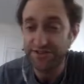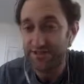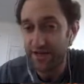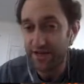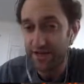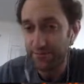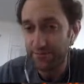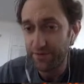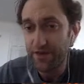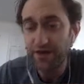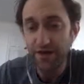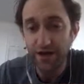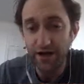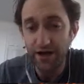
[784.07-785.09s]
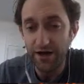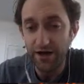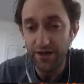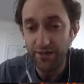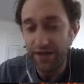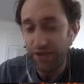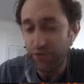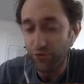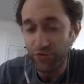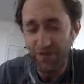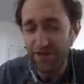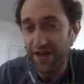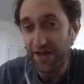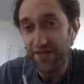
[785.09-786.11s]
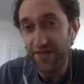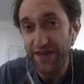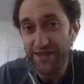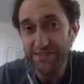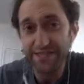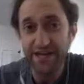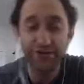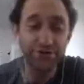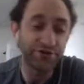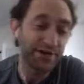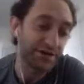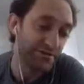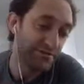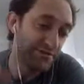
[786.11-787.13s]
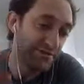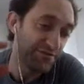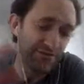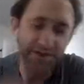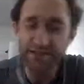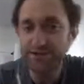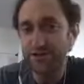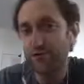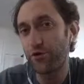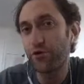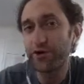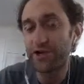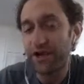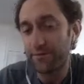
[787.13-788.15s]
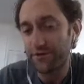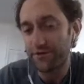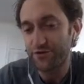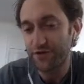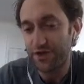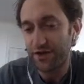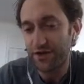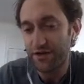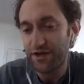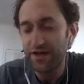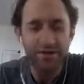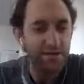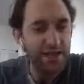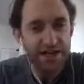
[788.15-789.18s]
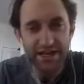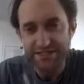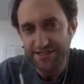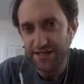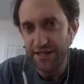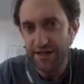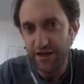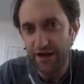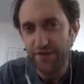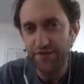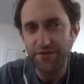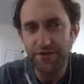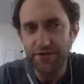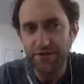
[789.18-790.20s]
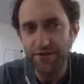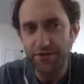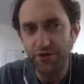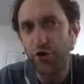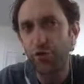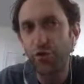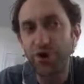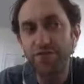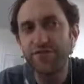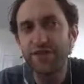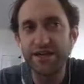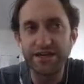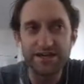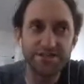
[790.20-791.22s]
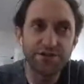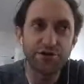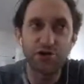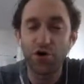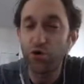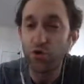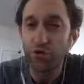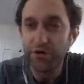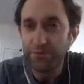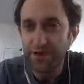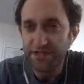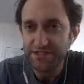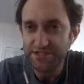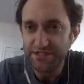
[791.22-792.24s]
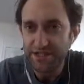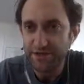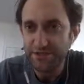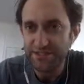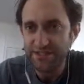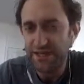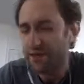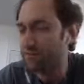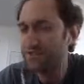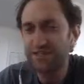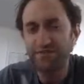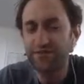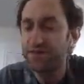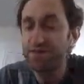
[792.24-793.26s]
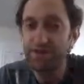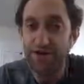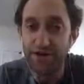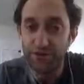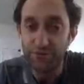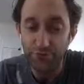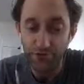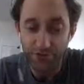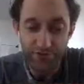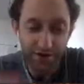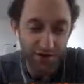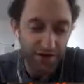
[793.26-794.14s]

time. And with that, that is how you can defeat Heroic Omnotron. Like I said, on the, you know, one of the easier heroic bosses, I would say, but definitely fun with